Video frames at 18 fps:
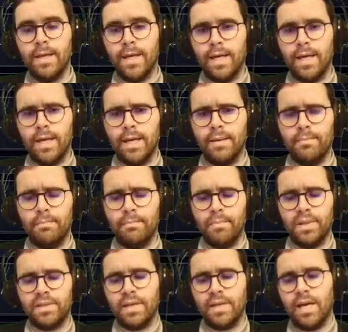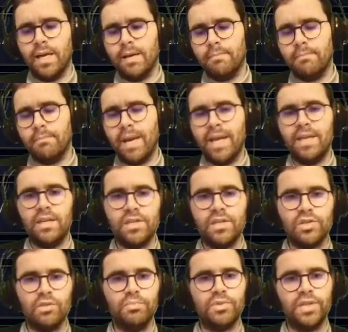But my
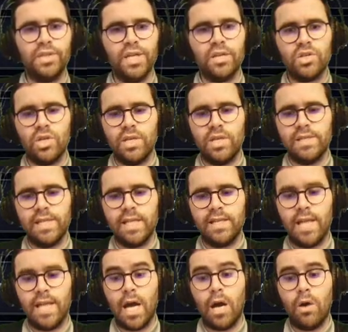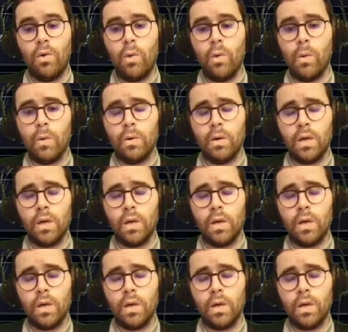initial prediction is that now